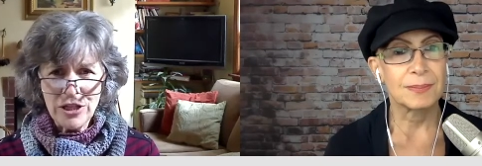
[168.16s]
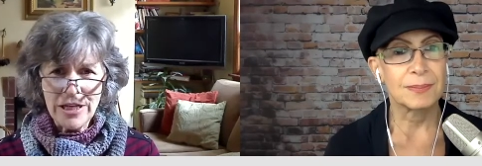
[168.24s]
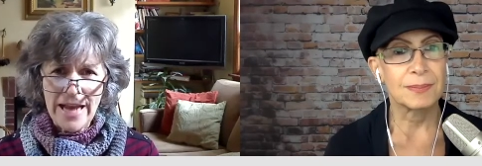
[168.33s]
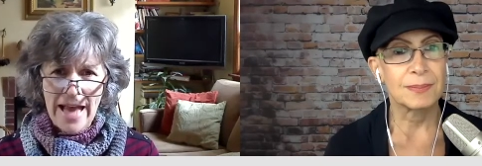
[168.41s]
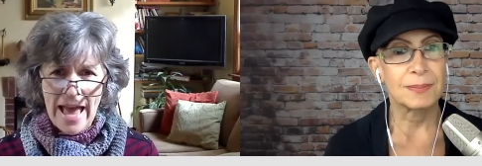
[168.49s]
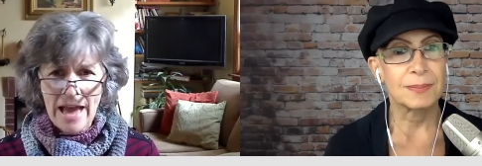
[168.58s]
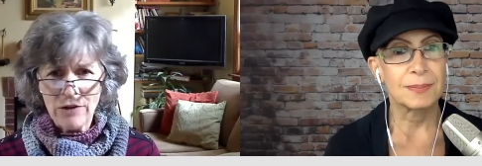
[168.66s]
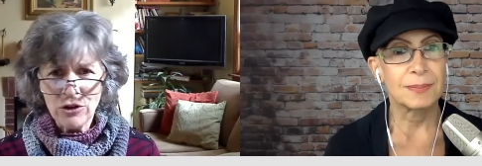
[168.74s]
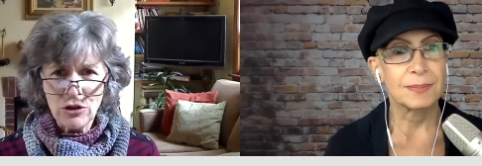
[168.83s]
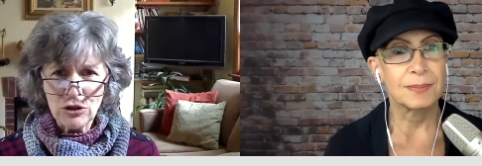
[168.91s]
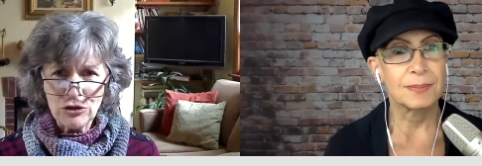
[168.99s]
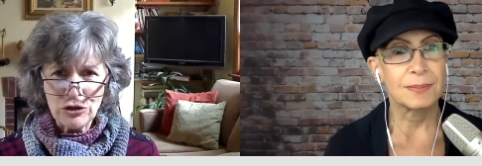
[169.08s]
Speaker 1: and
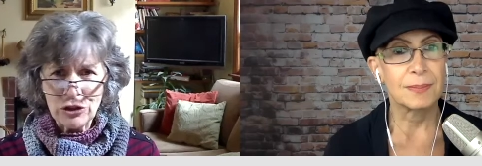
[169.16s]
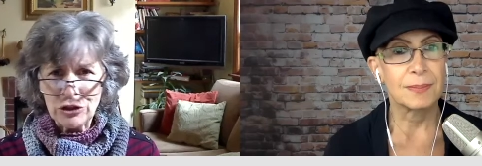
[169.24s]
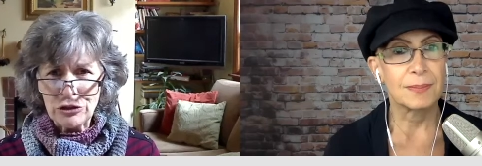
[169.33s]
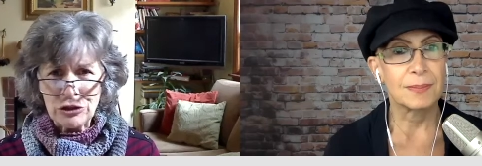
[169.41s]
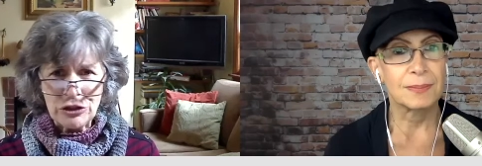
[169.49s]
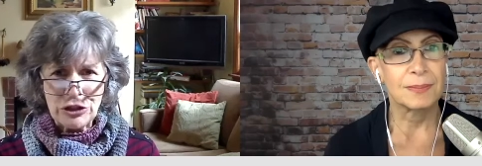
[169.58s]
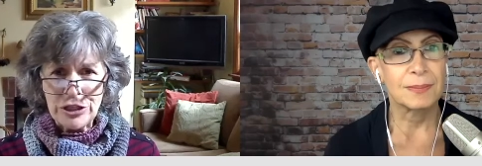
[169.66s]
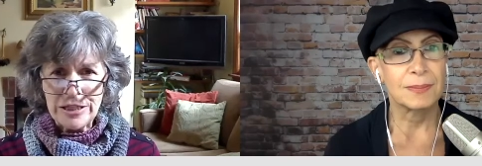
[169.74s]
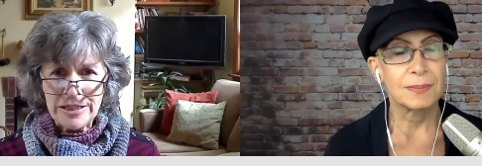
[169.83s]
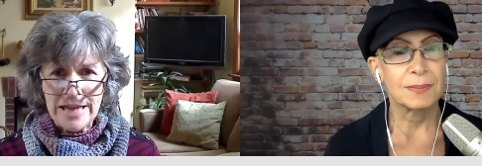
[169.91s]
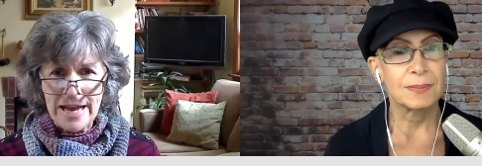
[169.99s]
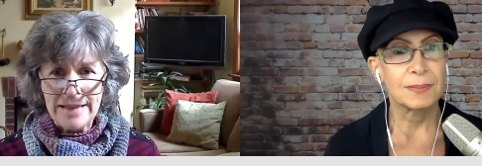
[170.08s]
agriculture
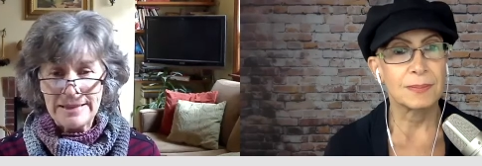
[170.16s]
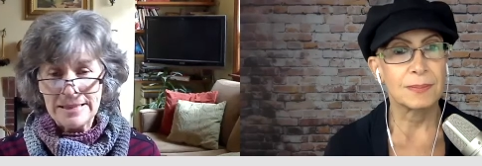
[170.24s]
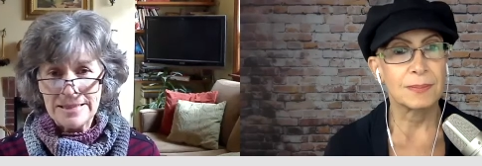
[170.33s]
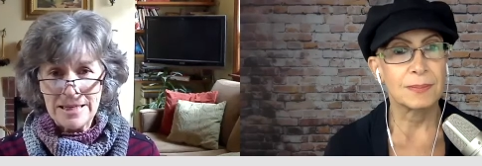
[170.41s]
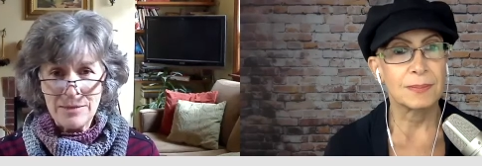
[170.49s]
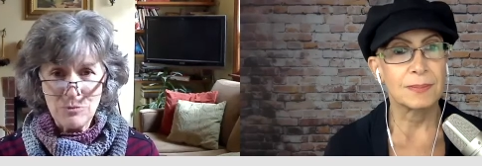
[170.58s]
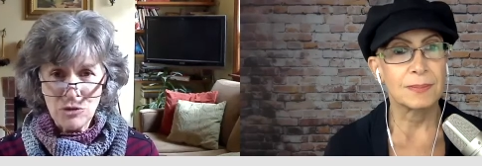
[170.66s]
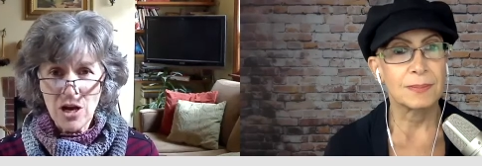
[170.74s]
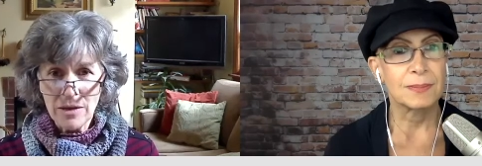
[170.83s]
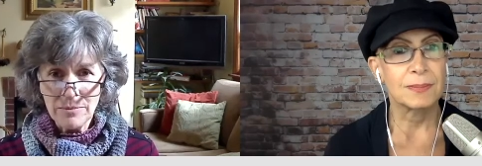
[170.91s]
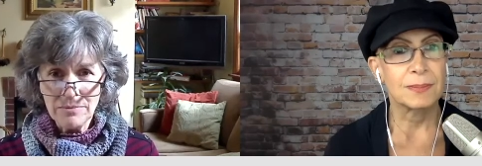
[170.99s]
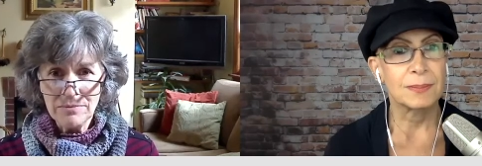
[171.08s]
started at the same
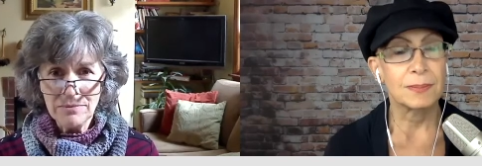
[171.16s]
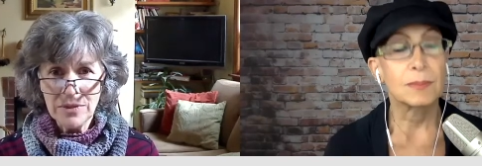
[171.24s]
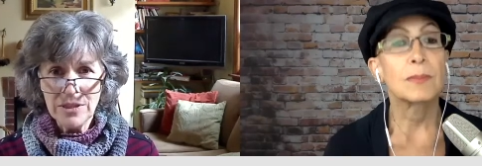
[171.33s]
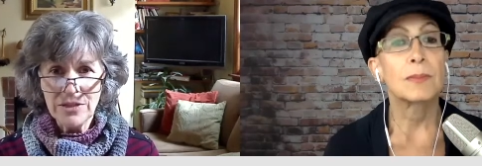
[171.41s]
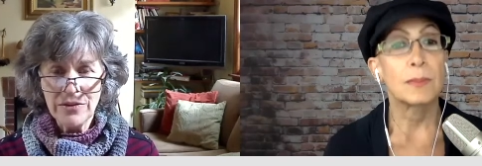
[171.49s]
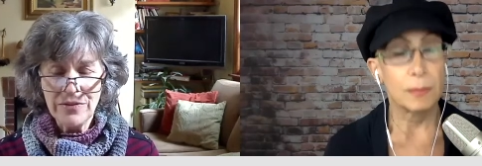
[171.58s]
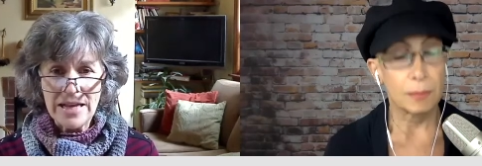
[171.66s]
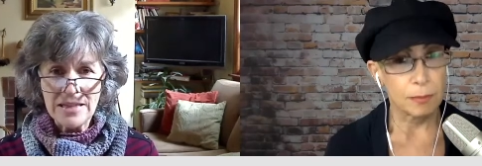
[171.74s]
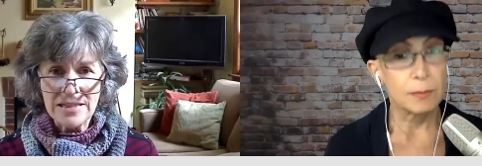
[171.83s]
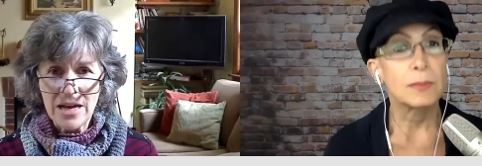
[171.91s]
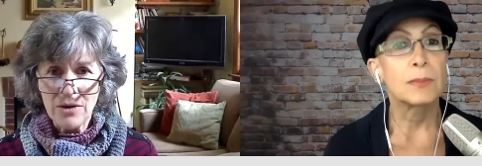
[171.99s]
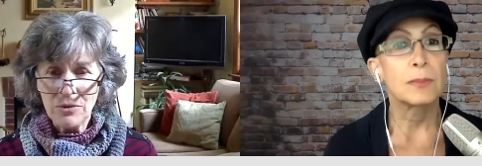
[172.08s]
time. You know,
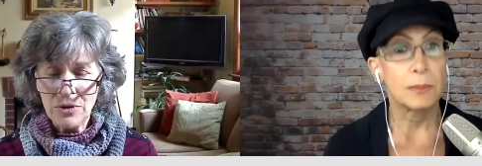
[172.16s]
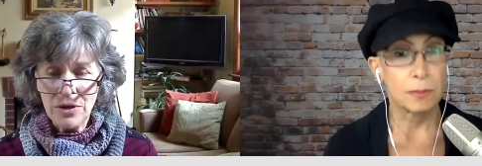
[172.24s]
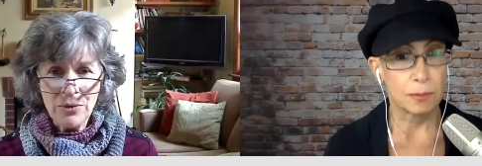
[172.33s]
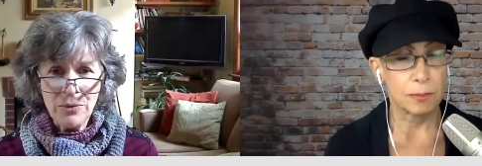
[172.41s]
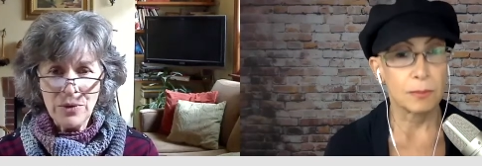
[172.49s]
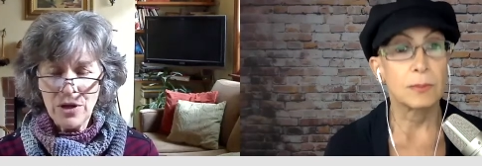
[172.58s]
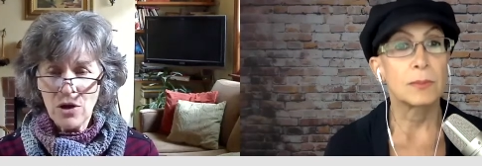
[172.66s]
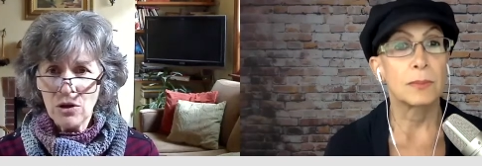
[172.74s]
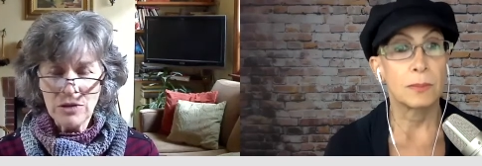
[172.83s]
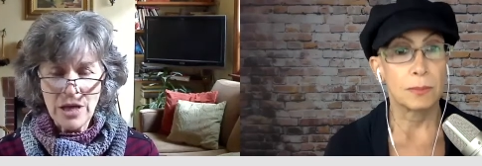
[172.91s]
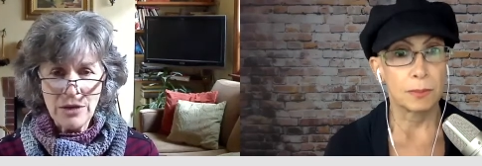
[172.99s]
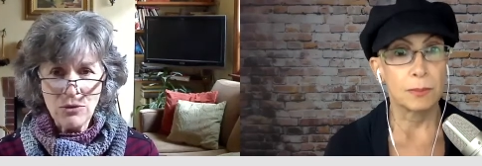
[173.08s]
that's how we
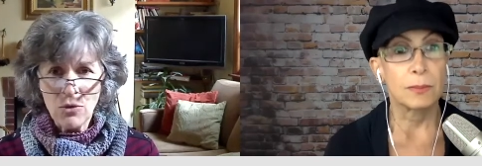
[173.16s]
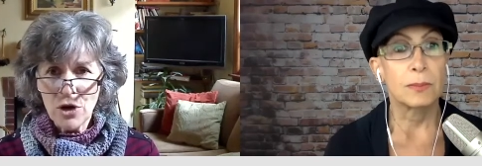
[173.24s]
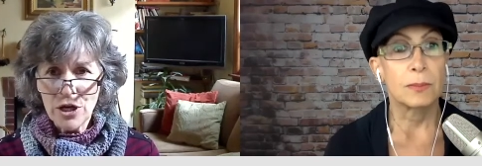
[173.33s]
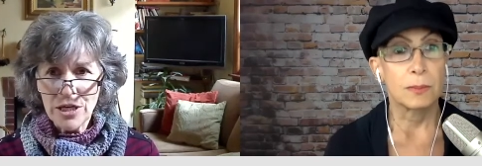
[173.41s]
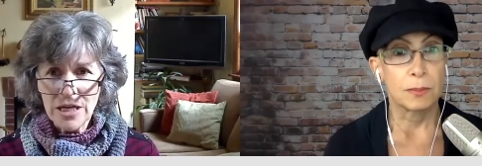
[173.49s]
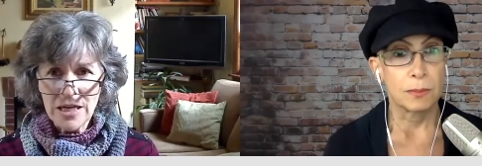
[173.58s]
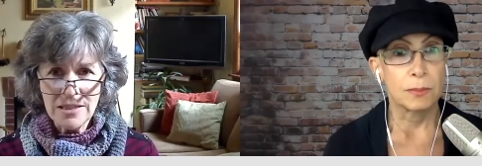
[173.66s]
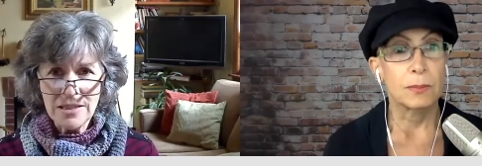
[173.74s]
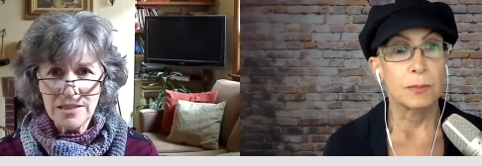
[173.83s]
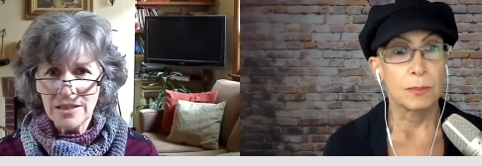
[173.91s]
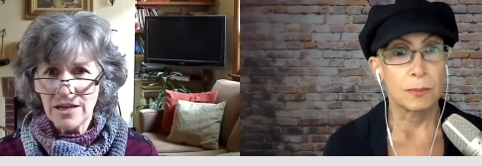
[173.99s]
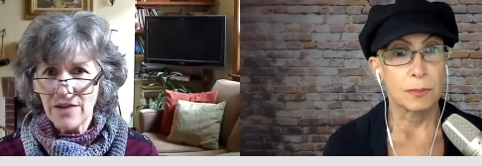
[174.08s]
all got organized
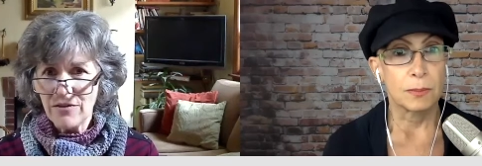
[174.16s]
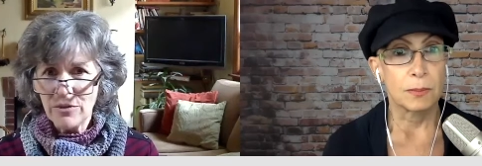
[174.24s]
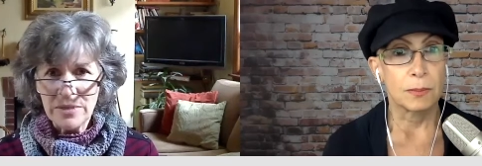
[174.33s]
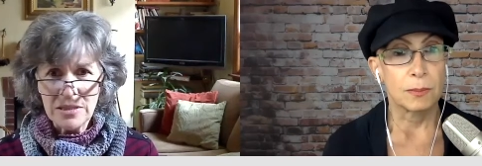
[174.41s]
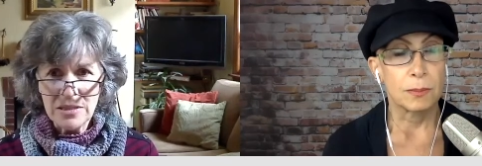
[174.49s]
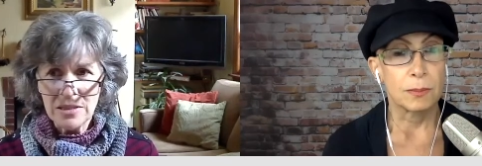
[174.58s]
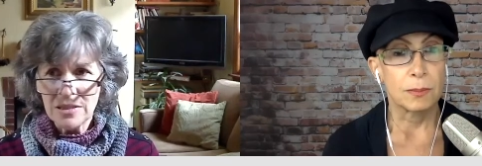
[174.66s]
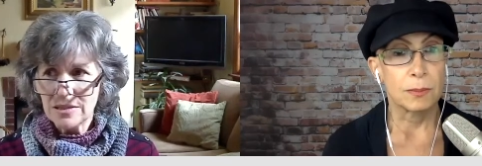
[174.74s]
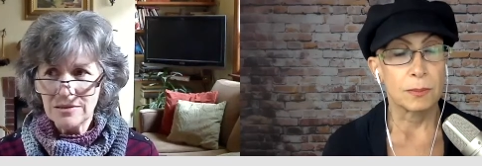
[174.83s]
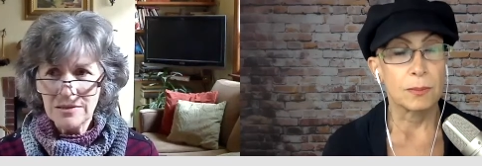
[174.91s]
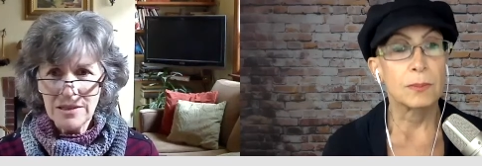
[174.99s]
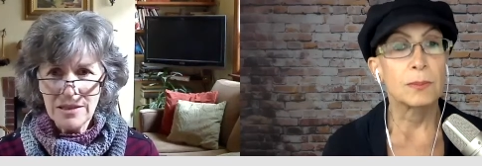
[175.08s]
into governments
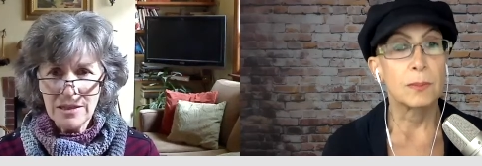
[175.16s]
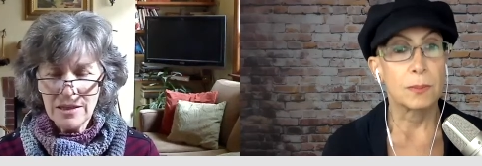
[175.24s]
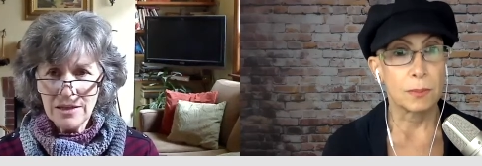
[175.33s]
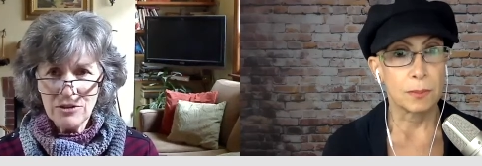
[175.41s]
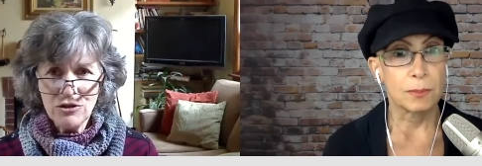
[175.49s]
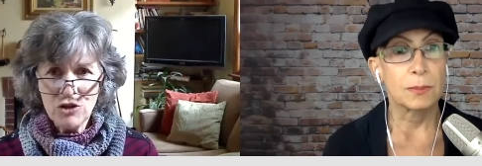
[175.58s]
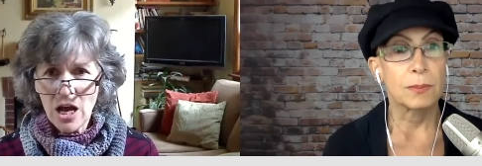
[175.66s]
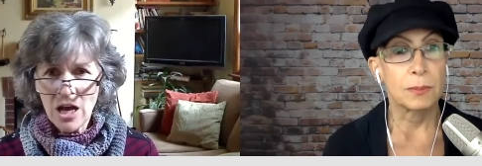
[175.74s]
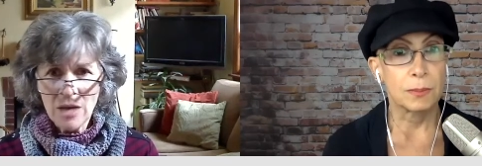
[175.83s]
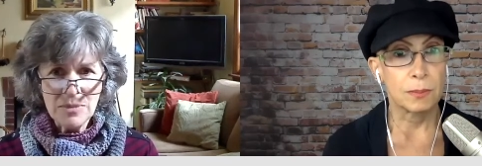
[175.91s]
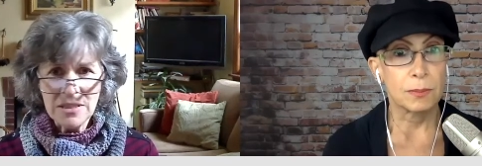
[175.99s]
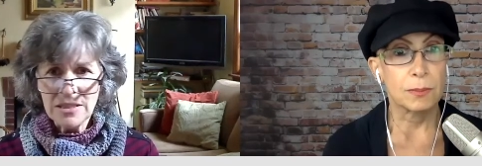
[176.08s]
and and
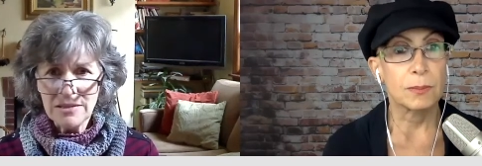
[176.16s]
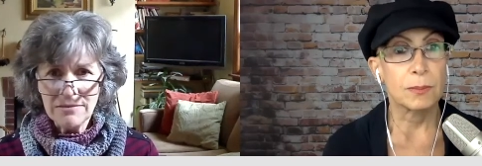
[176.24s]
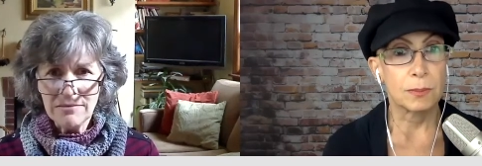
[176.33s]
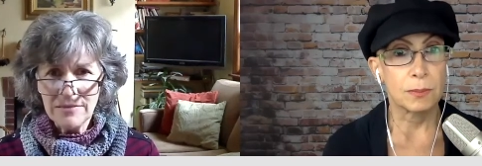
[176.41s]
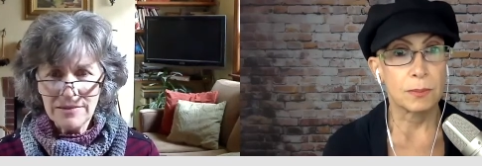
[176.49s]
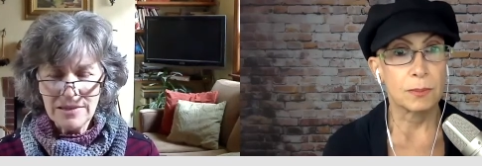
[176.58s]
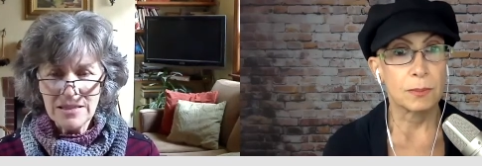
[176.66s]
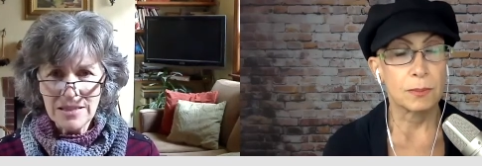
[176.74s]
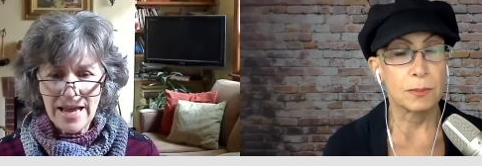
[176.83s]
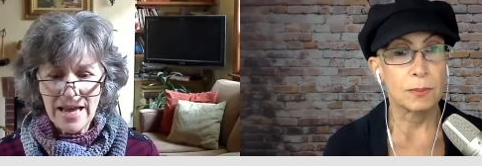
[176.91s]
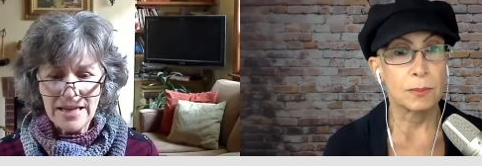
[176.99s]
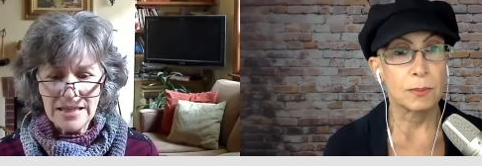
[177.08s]
jobs and this and
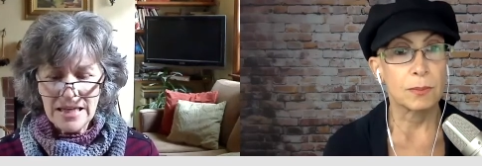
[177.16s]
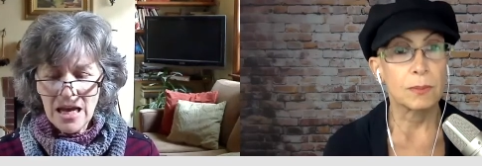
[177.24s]
that.